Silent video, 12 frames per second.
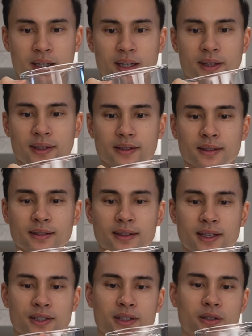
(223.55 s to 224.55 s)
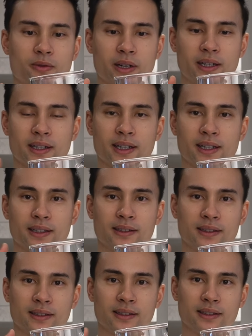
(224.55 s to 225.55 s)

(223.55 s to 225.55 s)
and this is actually quite nice.